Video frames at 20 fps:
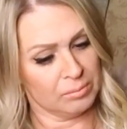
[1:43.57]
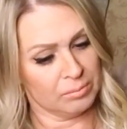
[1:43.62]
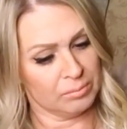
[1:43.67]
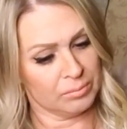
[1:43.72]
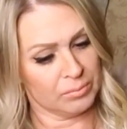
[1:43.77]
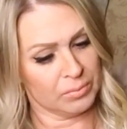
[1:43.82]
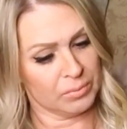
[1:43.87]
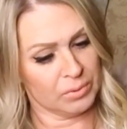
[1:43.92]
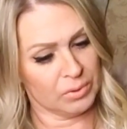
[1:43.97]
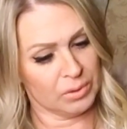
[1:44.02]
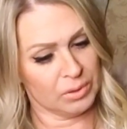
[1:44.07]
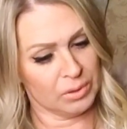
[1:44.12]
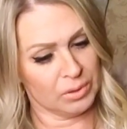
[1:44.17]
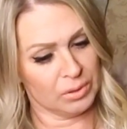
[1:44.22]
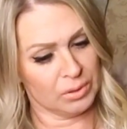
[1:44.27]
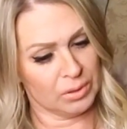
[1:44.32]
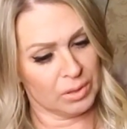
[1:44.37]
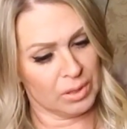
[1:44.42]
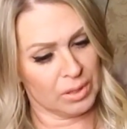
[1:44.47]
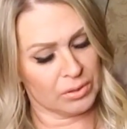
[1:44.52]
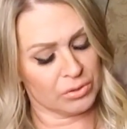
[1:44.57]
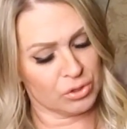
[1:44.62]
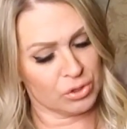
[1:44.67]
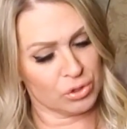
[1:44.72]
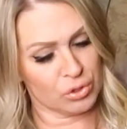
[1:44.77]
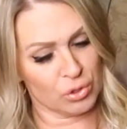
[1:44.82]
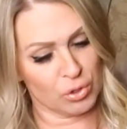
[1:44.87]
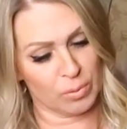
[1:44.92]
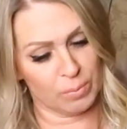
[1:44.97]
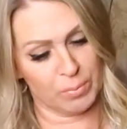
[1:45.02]
Not
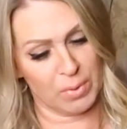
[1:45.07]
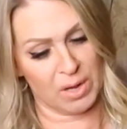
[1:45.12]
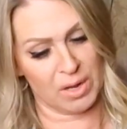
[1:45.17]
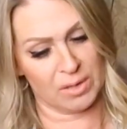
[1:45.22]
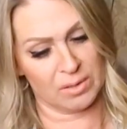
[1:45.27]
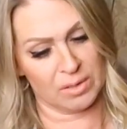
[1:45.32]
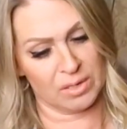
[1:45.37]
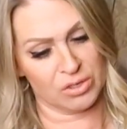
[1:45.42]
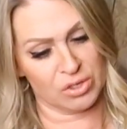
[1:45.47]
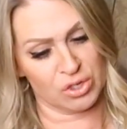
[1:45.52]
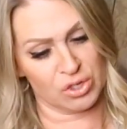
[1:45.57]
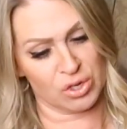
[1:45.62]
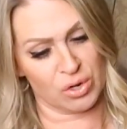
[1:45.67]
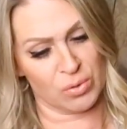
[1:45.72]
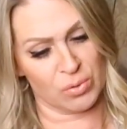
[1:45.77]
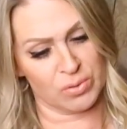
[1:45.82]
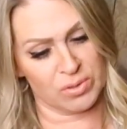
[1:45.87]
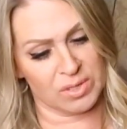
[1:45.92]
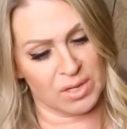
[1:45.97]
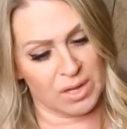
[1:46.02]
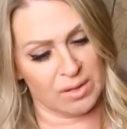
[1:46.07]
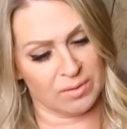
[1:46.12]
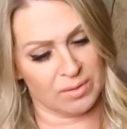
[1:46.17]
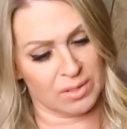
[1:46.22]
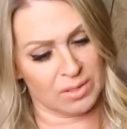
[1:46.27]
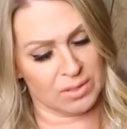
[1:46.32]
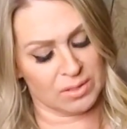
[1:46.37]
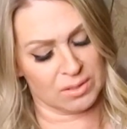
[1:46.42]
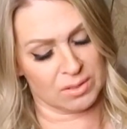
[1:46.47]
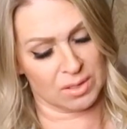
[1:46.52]
sure, but it shows that
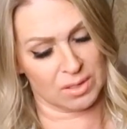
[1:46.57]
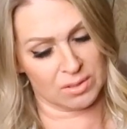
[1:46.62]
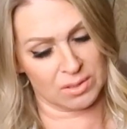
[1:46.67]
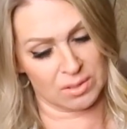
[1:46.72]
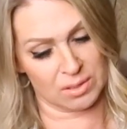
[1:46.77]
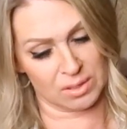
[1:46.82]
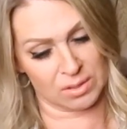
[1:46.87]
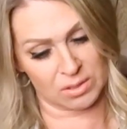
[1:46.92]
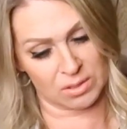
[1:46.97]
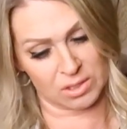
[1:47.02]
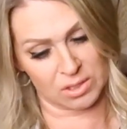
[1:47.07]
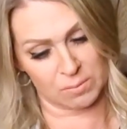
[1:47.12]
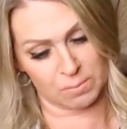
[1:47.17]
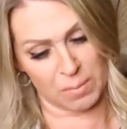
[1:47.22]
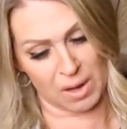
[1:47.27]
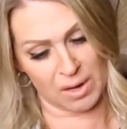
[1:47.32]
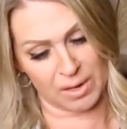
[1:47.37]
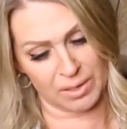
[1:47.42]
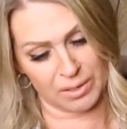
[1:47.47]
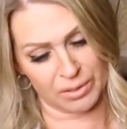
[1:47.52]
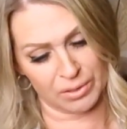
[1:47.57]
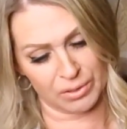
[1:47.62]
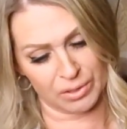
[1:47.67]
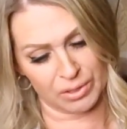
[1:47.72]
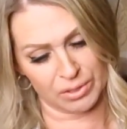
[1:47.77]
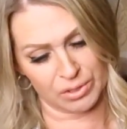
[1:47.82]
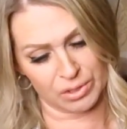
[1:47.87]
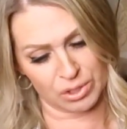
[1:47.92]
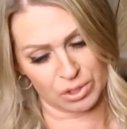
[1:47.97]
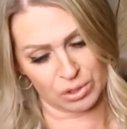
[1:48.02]
this doesn't expire
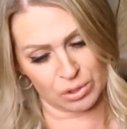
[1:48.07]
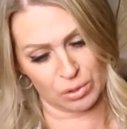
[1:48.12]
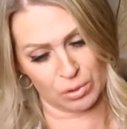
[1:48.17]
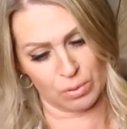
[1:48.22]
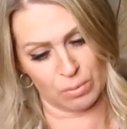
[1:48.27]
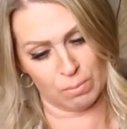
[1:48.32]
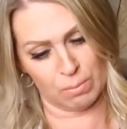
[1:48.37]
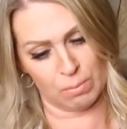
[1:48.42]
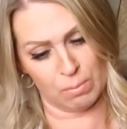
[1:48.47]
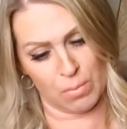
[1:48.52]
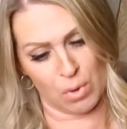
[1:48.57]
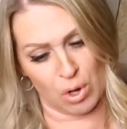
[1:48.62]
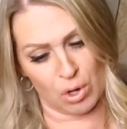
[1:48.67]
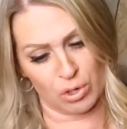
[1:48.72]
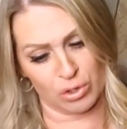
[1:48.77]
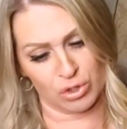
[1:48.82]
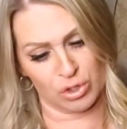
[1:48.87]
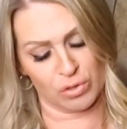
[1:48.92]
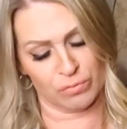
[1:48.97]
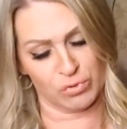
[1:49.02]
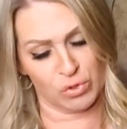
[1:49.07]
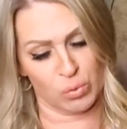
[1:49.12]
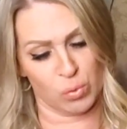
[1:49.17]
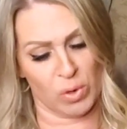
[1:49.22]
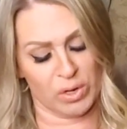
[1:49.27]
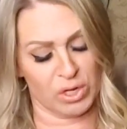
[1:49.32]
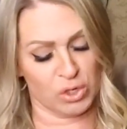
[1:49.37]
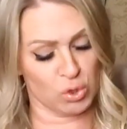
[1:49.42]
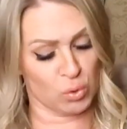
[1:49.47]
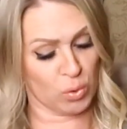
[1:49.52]
until March of
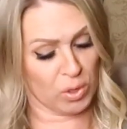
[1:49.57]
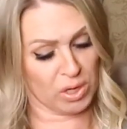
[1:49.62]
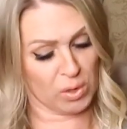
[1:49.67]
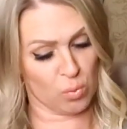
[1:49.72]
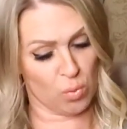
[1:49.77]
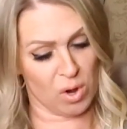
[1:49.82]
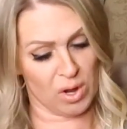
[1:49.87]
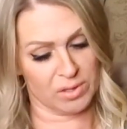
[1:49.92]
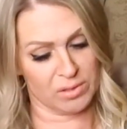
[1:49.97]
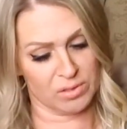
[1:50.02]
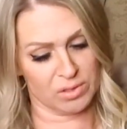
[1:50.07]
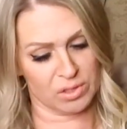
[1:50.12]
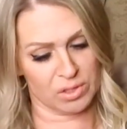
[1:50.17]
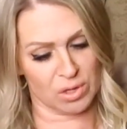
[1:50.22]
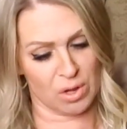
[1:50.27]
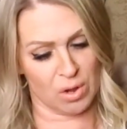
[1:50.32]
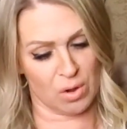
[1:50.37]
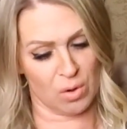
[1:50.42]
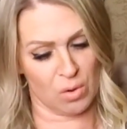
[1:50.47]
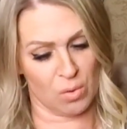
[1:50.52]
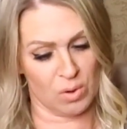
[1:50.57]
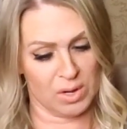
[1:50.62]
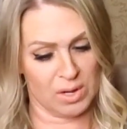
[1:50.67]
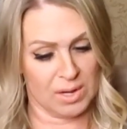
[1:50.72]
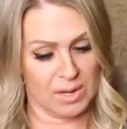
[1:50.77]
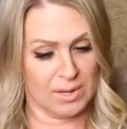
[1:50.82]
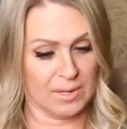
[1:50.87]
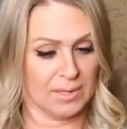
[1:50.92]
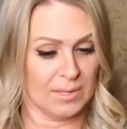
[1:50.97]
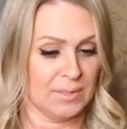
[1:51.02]
2021. So,
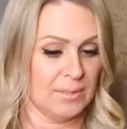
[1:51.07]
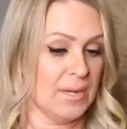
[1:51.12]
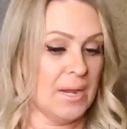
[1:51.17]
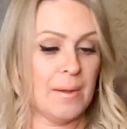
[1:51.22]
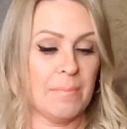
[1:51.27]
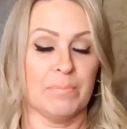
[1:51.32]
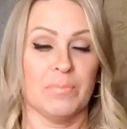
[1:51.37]
yep,